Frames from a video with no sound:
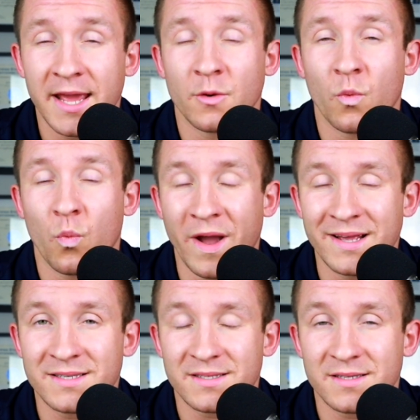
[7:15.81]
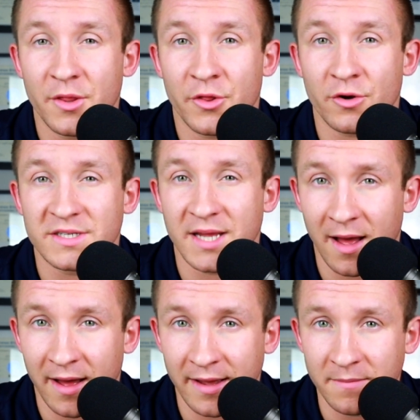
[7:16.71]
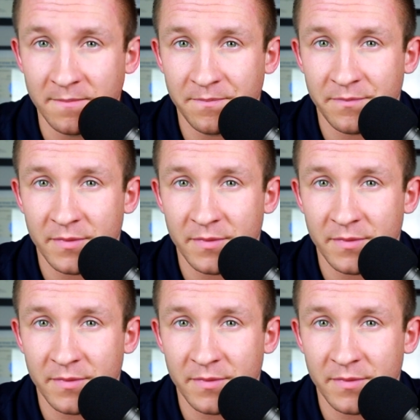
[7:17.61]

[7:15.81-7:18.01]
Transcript: It wastes their time.